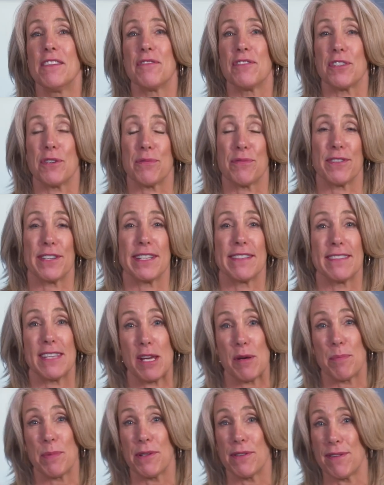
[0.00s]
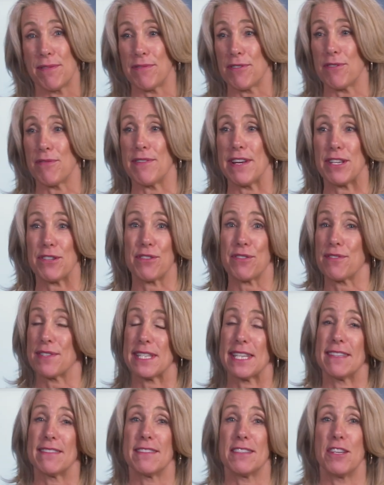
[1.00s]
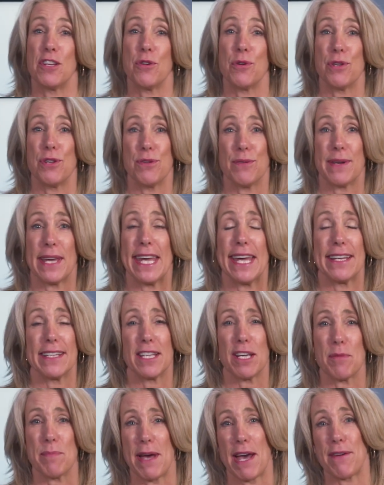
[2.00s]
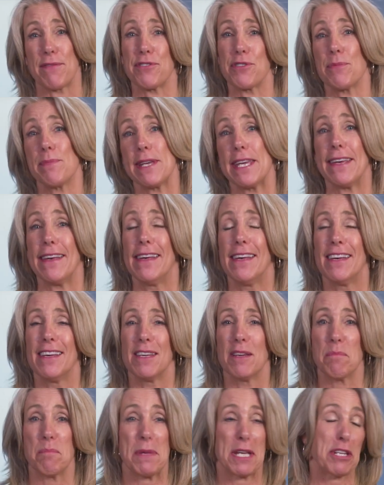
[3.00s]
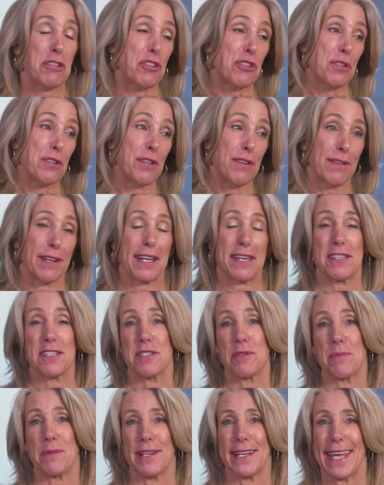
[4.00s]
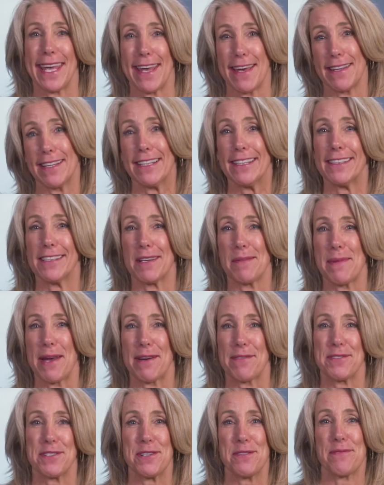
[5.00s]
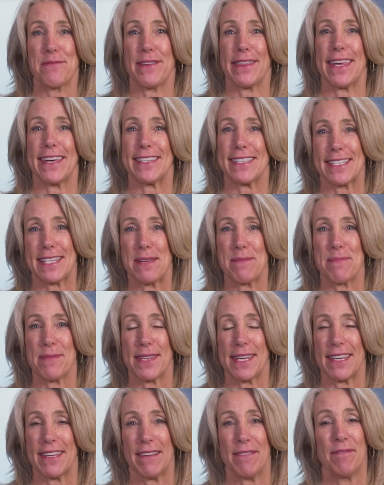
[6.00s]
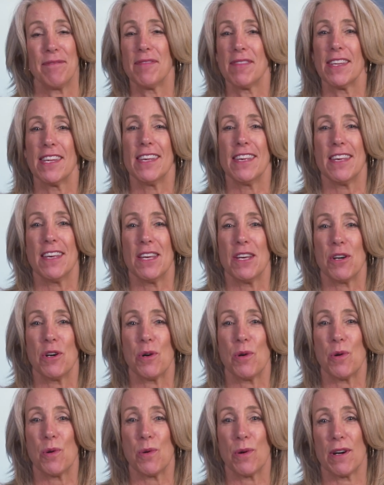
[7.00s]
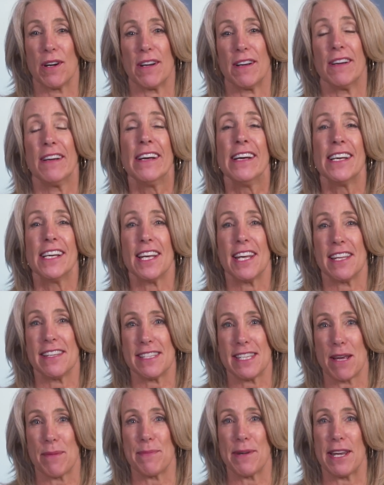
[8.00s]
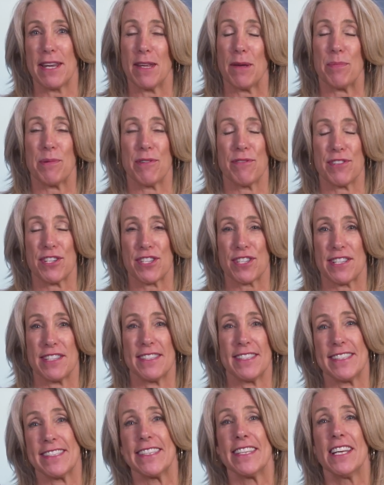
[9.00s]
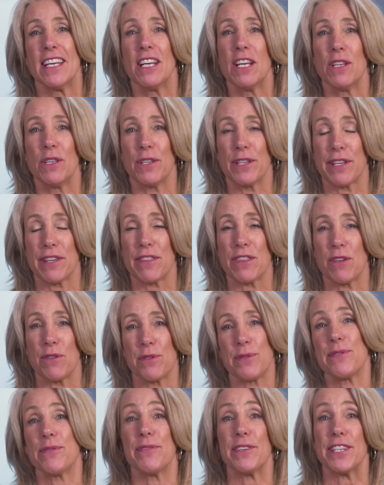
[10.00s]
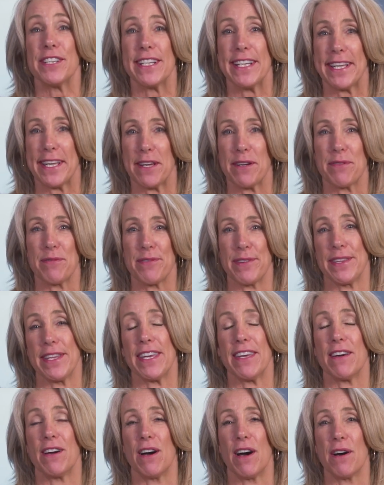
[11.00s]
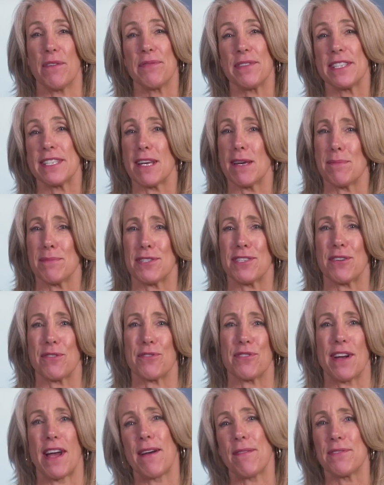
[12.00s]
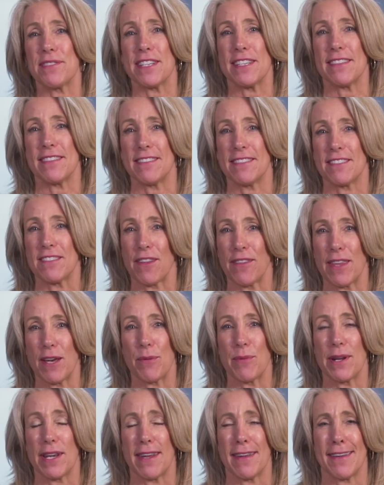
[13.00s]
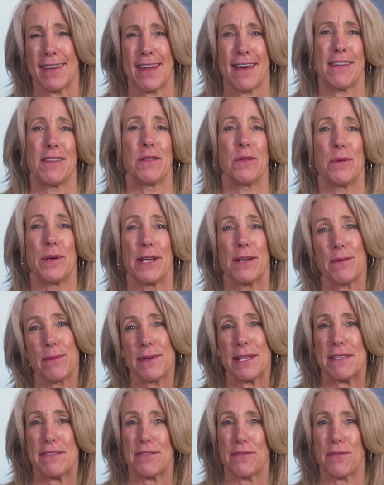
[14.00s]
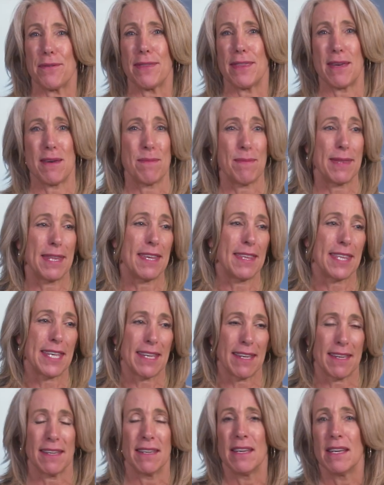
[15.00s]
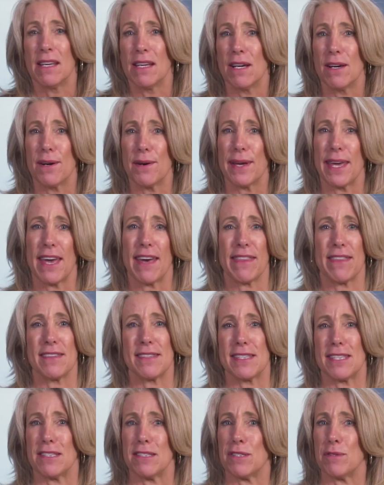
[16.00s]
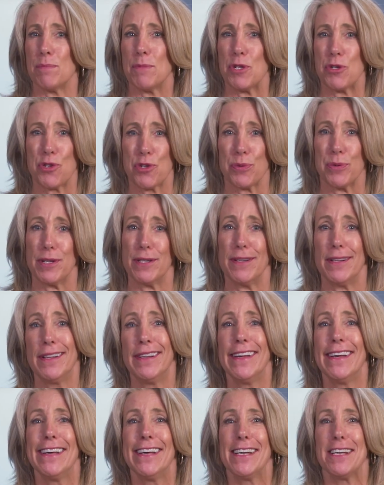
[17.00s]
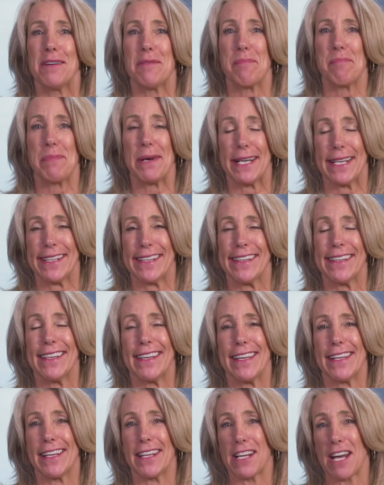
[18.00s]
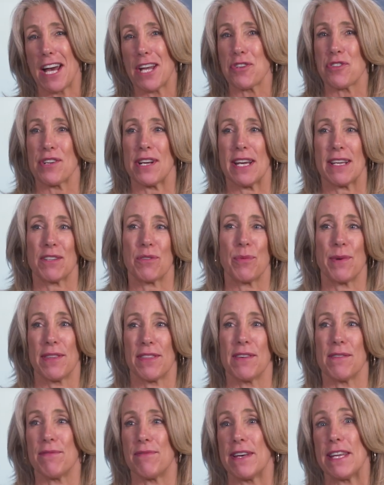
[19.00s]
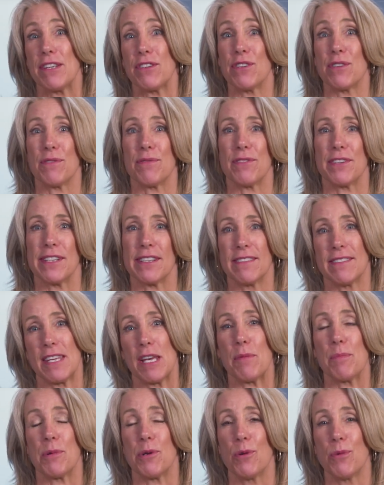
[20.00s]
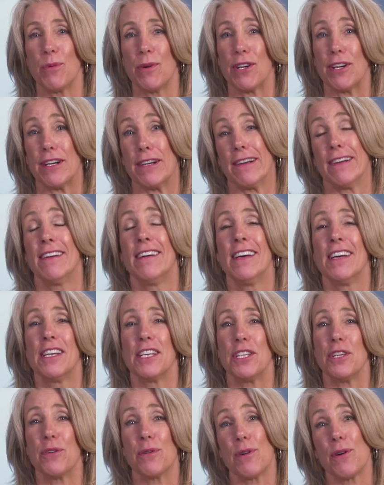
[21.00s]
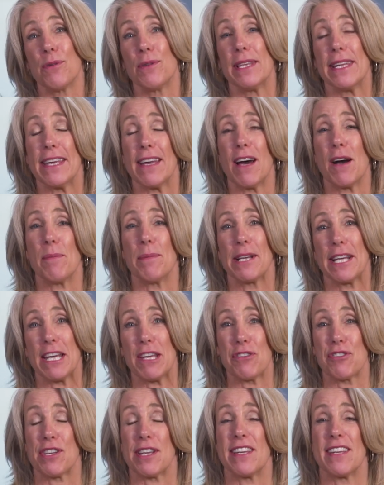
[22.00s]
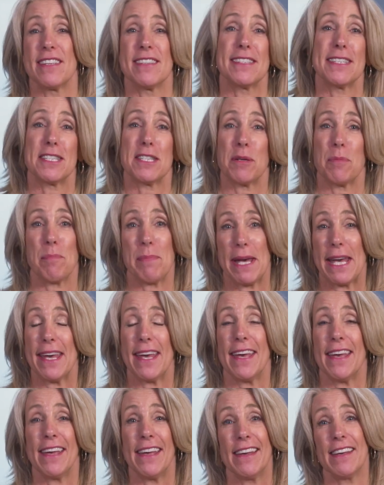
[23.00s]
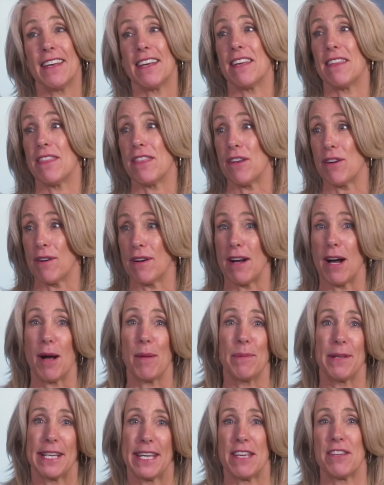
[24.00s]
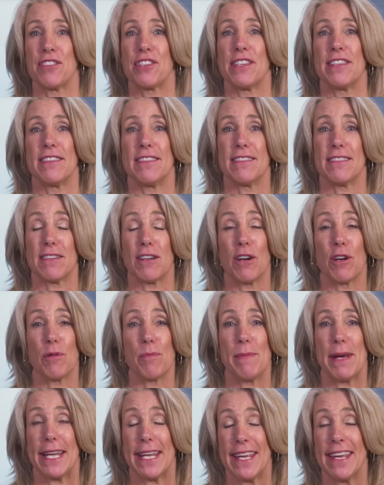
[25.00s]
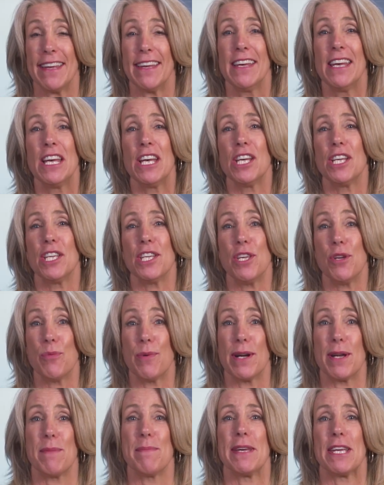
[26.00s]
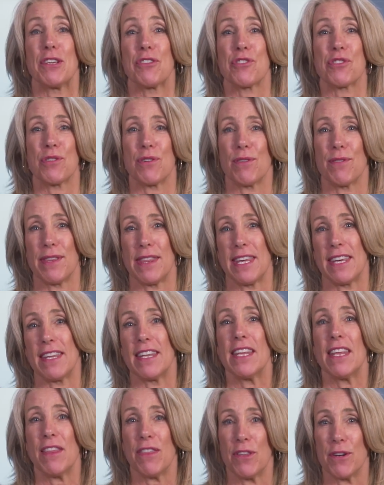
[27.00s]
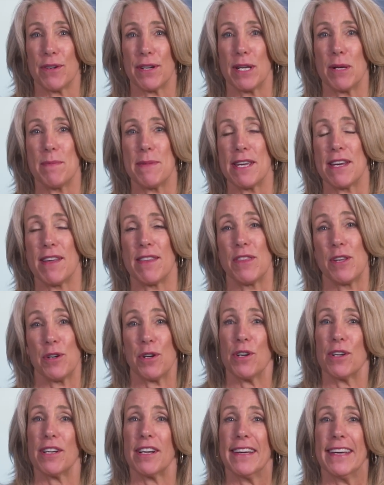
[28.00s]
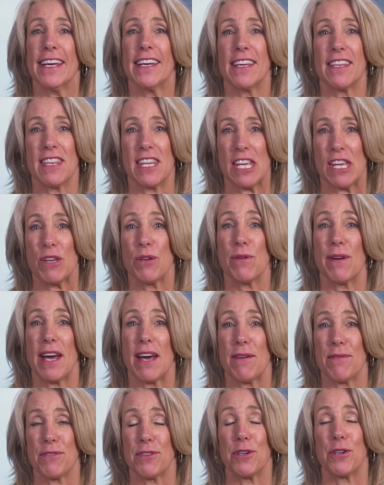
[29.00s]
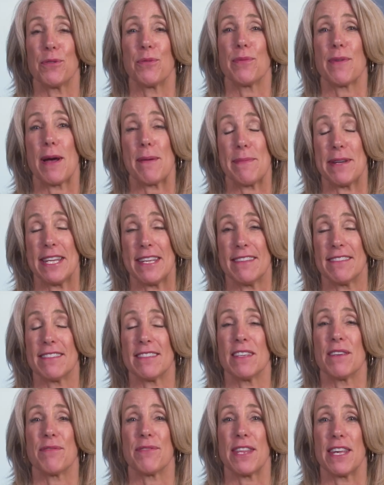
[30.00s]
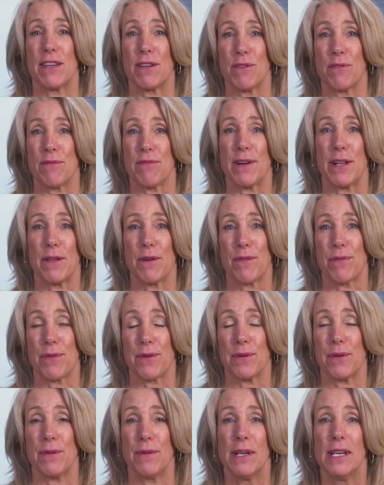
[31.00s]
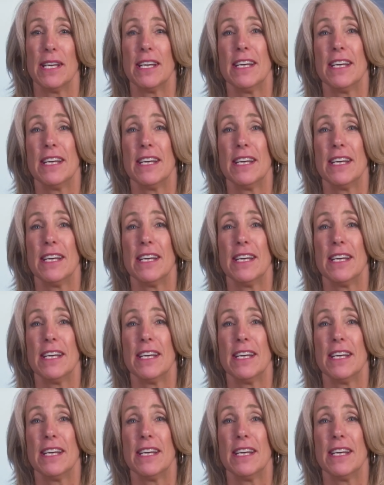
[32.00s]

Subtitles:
So for example, if your vendor says, no, you can't come after me, make sure your customer can't come after you for that same thing. Or indemnity provisions. Look at those very carefully. Oftentimes they're drafted so that when a non-lawyer reads through them, they think, oh yeah, this is mutual. But in a contract with a vendor, for example, where your only obligation is to pay and their obligations are many, you want to make sure that they're going to be on the hook and that you have good remedies if they don't follow through.